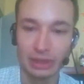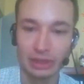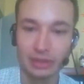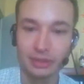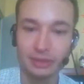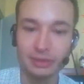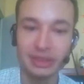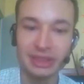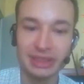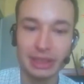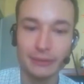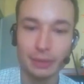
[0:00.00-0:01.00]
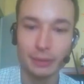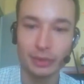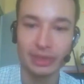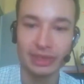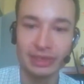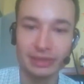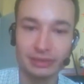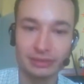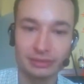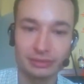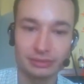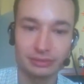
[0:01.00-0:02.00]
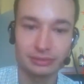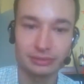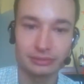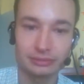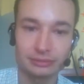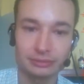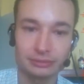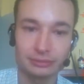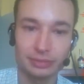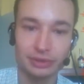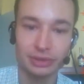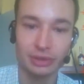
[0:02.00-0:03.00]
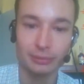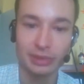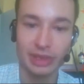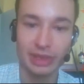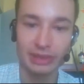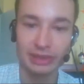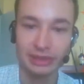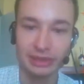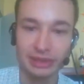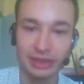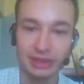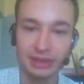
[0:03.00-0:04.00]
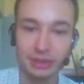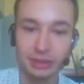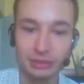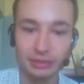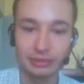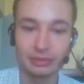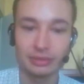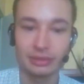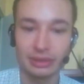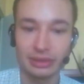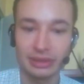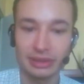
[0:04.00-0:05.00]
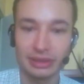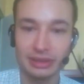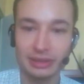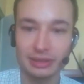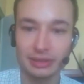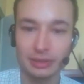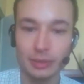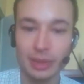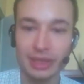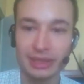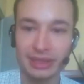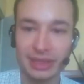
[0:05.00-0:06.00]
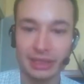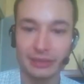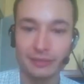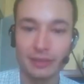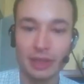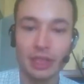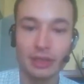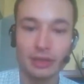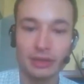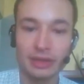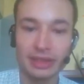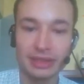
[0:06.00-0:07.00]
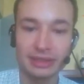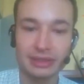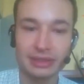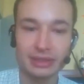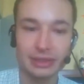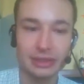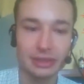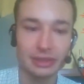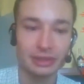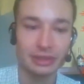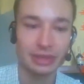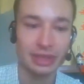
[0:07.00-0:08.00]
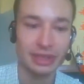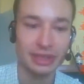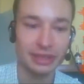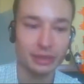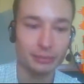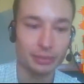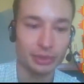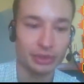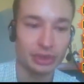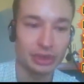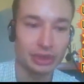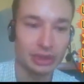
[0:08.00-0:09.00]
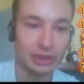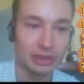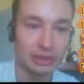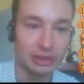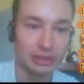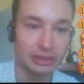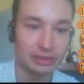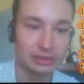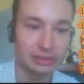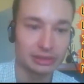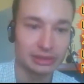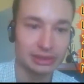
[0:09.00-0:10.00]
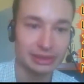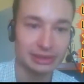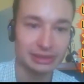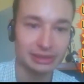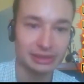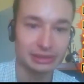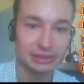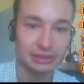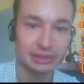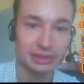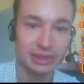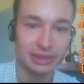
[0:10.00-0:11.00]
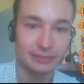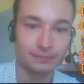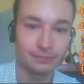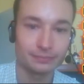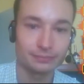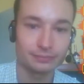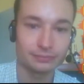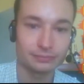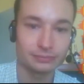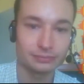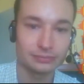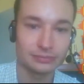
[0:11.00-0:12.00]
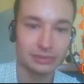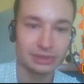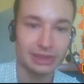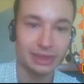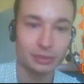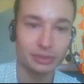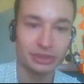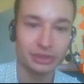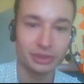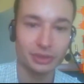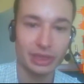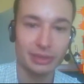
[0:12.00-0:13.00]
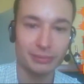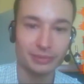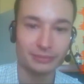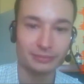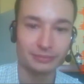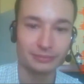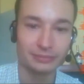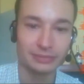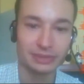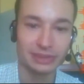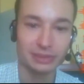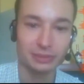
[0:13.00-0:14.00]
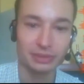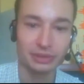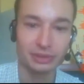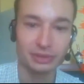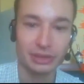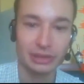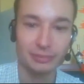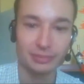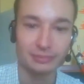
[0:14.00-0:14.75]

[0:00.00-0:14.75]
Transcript: On using stealth upgrade, this hoplite, the ICU is quite safe against an ion push. That's okay. That was a trap. That was a trap.